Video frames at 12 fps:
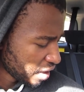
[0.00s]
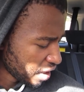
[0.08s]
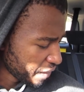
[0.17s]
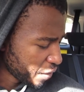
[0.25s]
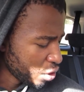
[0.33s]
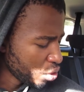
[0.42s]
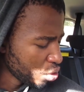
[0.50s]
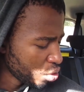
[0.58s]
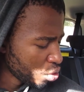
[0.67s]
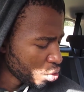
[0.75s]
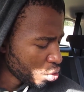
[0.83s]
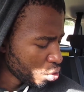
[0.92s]
if
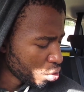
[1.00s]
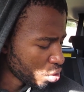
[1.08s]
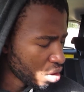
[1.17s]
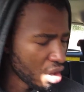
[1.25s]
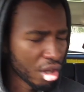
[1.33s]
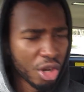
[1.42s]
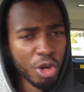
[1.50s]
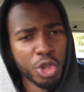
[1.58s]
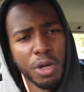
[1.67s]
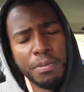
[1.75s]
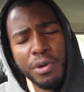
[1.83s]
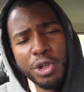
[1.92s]
you go to
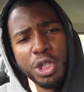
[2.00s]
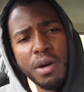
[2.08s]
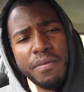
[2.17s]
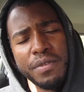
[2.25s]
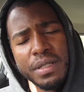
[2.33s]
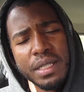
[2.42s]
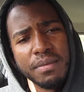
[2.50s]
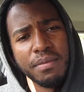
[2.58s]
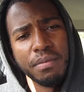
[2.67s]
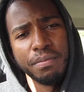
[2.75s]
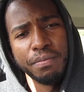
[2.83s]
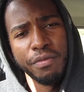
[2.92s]
a bookshop for
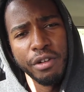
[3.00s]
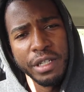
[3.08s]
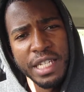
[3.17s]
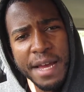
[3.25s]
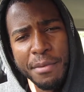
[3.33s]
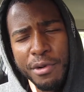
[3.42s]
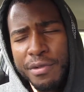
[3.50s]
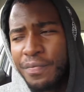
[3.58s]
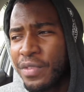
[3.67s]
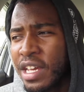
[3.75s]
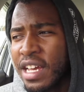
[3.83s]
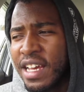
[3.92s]
for example,
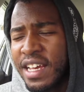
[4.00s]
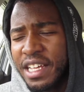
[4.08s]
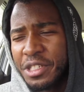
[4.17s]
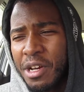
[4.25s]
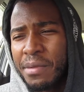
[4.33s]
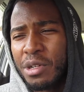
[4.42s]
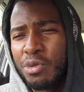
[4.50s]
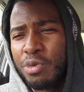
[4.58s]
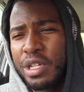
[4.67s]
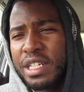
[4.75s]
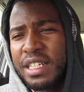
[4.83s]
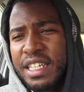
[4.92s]
it's gonna be
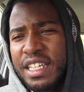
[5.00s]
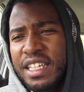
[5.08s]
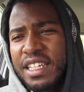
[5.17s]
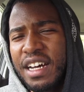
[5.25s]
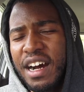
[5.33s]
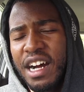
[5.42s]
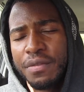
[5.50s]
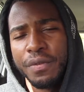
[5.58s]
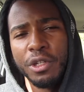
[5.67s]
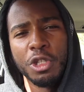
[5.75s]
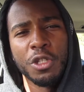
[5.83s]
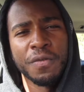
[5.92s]
really hard for
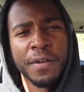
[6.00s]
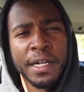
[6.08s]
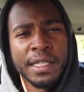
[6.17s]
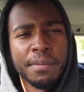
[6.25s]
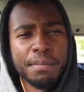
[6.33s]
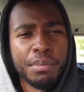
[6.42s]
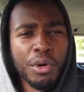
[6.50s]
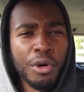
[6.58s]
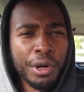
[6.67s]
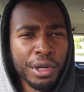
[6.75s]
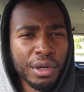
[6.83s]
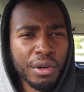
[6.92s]
you to find a
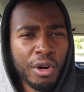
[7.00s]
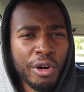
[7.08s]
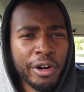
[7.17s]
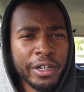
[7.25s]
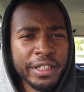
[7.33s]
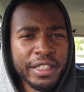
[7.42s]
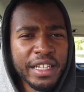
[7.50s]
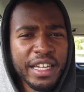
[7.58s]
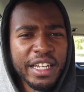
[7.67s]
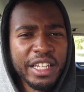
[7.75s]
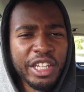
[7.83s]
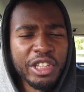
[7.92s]
book on
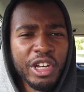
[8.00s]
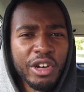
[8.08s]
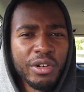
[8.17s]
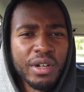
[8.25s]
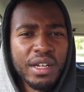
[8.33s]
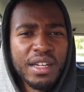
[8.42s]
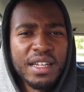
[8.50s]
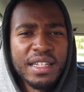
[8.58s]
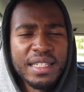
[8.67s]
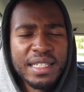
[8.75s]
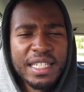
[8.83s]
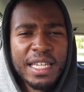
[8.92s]
you know
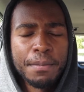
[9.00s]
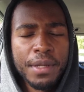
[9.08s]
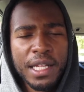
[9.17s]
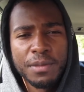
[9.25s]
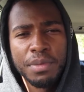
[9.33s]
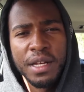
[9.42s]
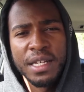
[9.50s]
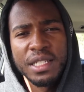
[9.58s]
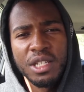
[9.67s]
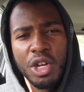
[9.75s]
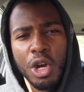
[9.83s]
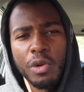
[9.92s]
C++
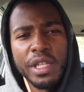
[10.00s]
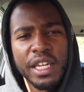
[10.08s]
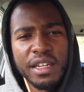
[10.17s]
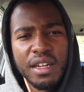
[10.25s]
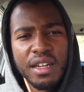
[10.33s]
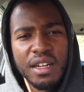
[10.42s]
coding